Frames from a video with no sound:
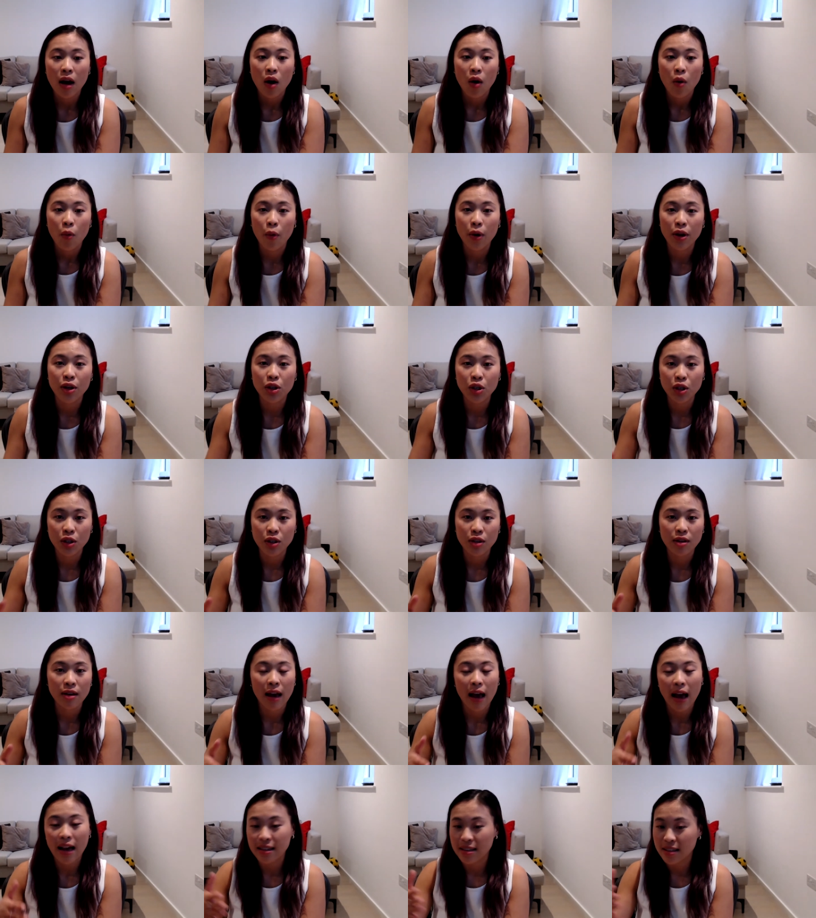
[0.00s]
which
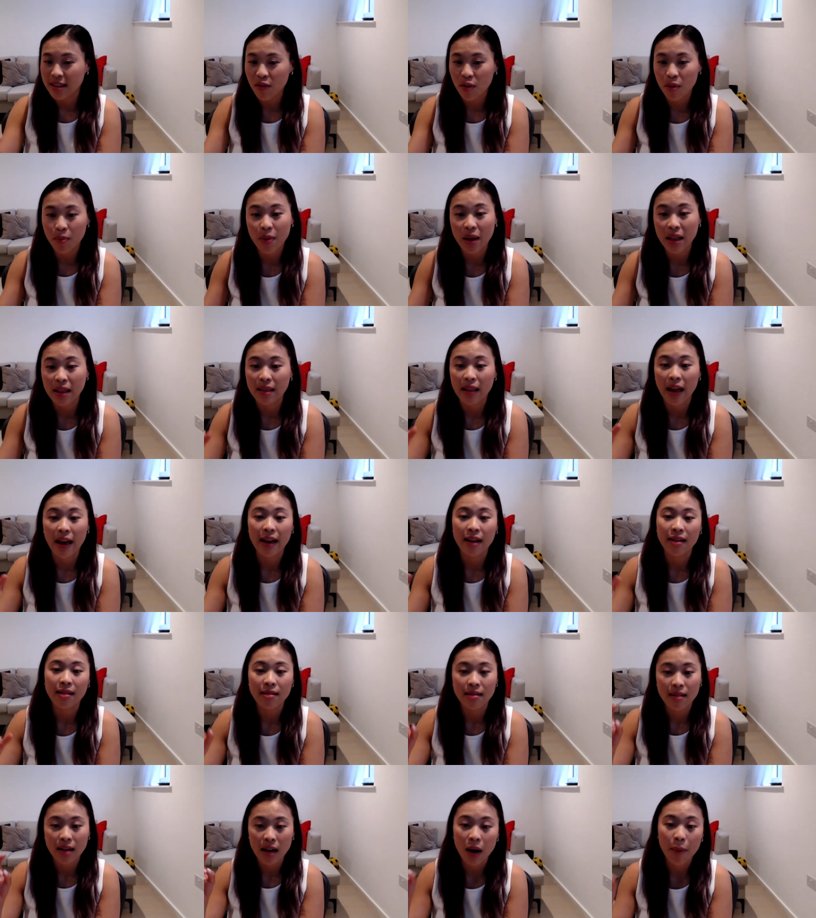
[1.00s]
has never been like
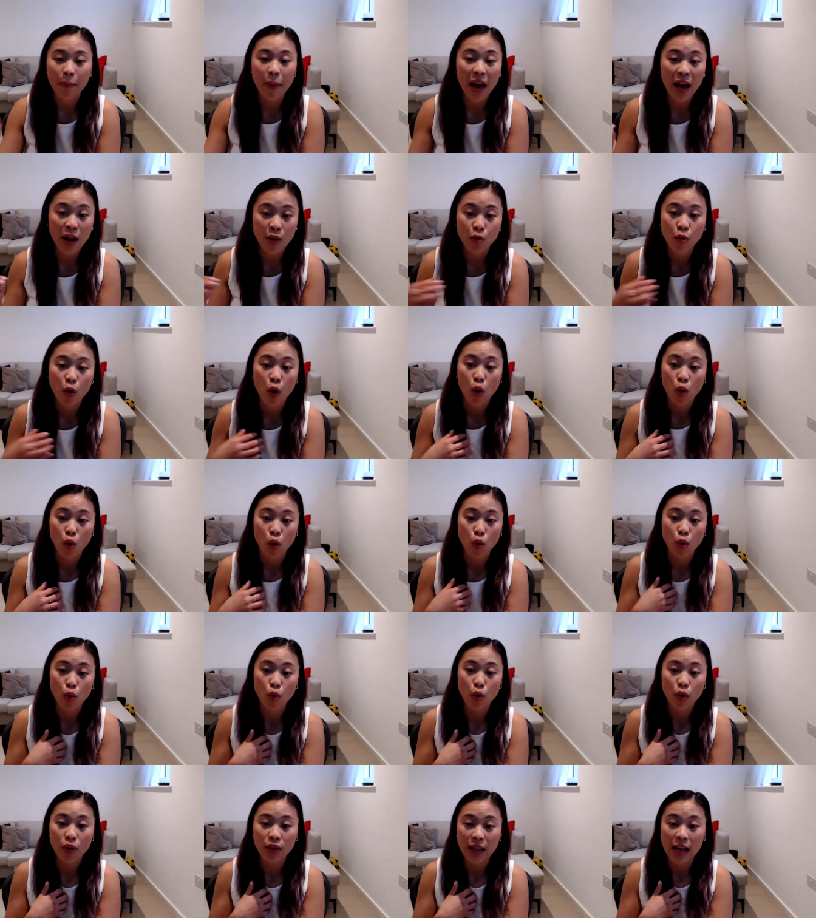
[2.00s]
a paid
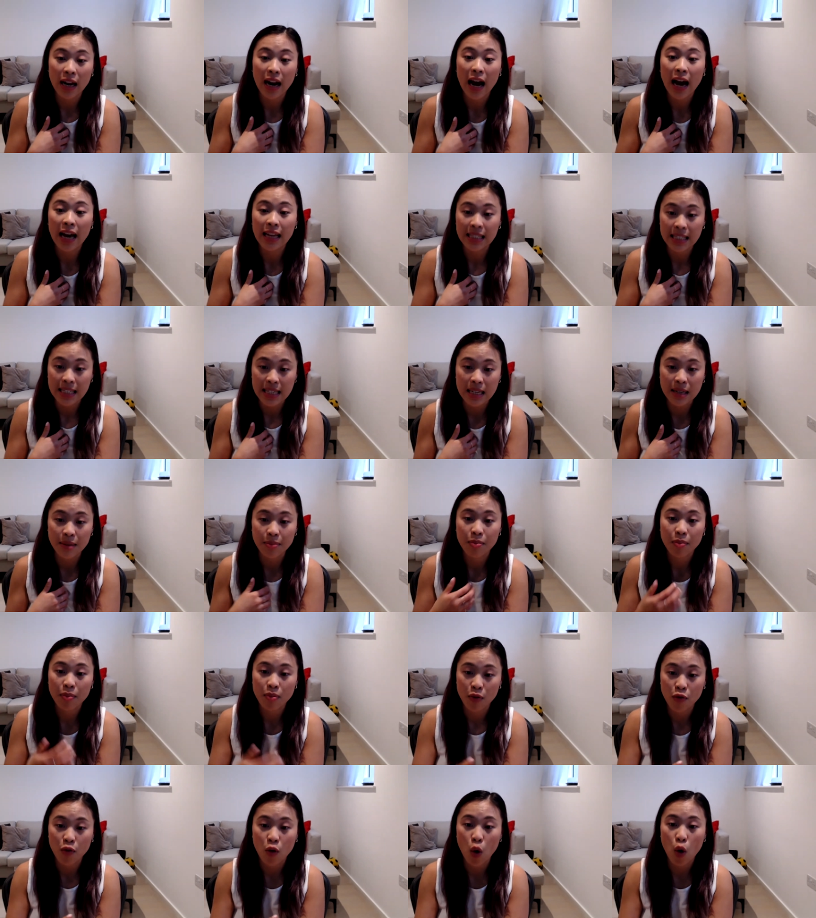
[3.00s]
role that I did
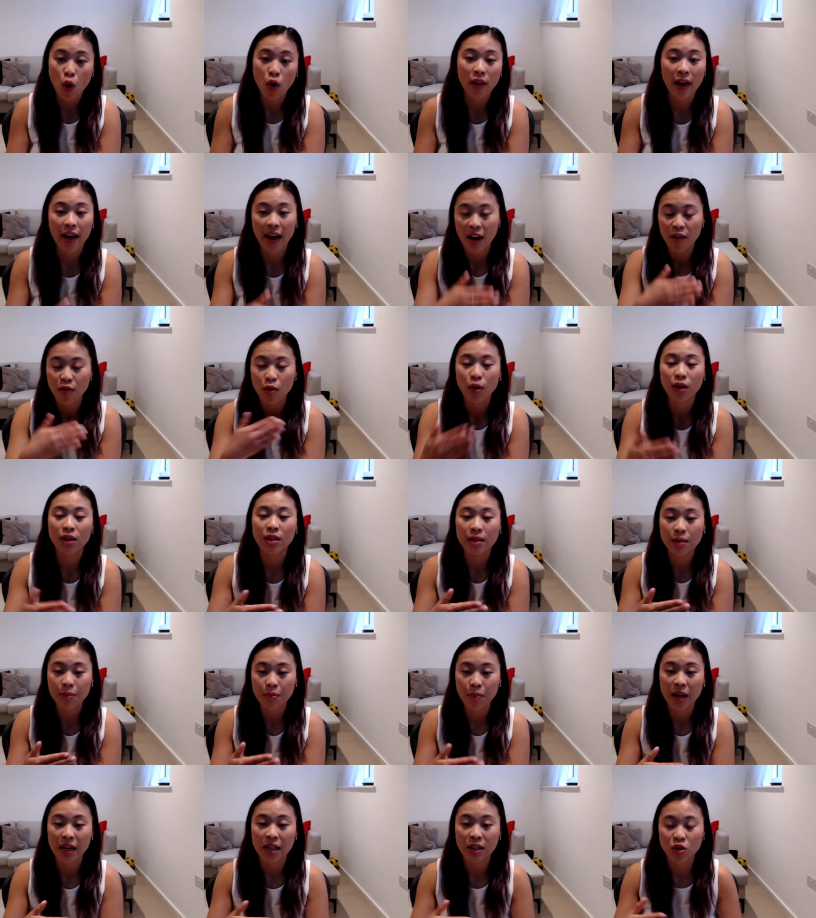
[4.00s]
before. Like I've always
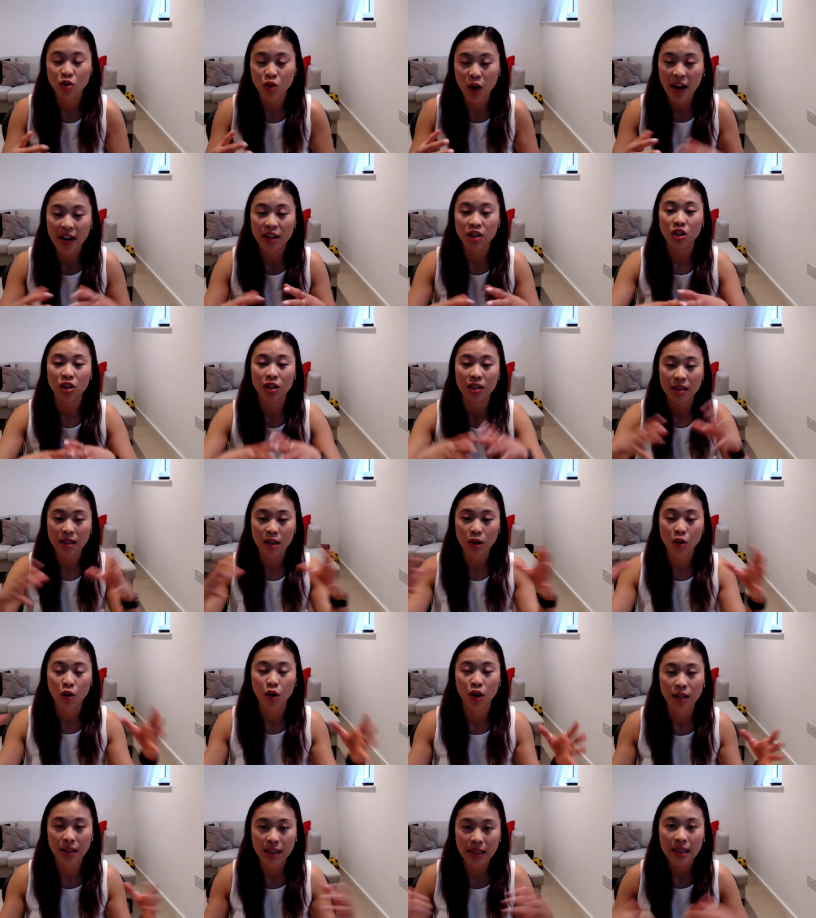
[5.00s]
been a strategist
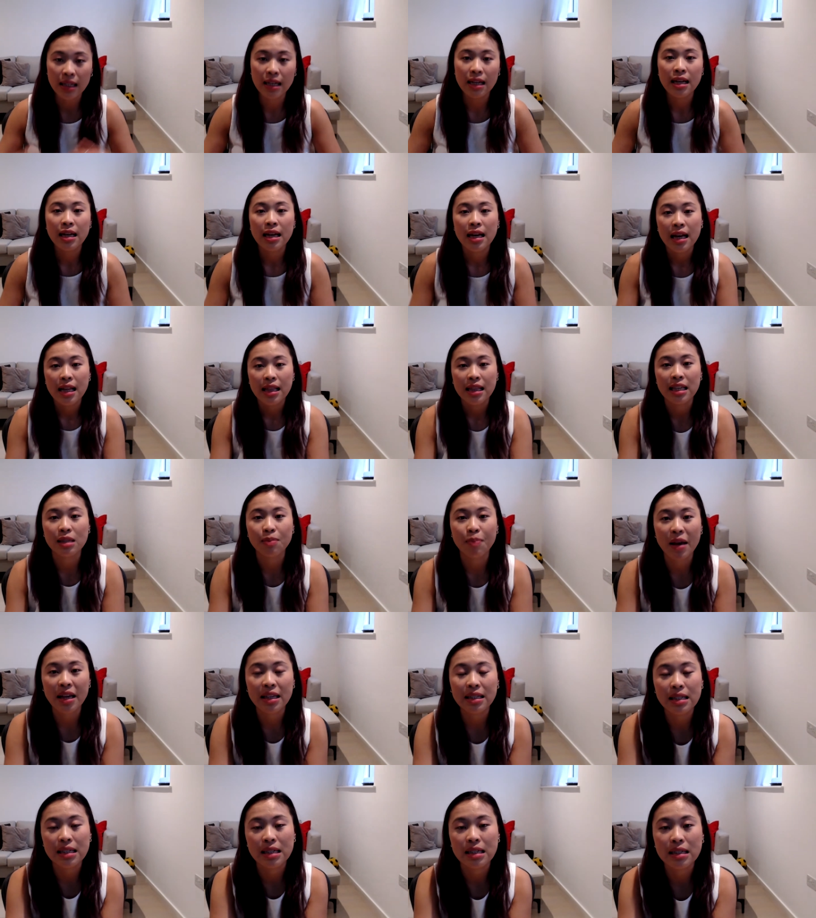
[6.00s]
across the
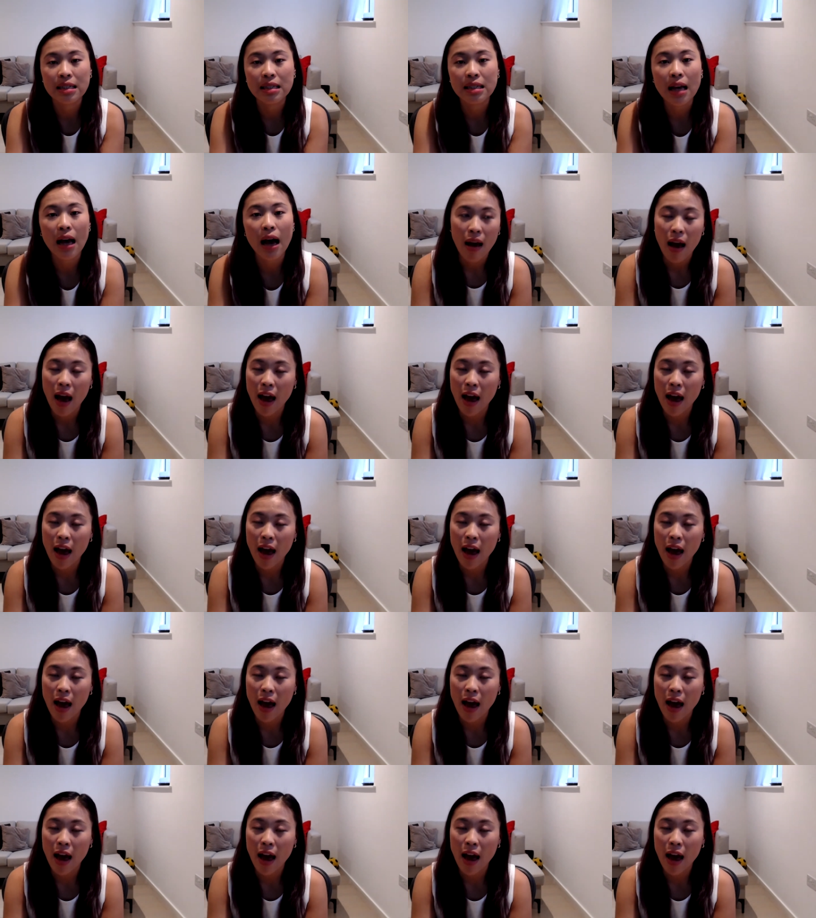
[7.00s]
spaces.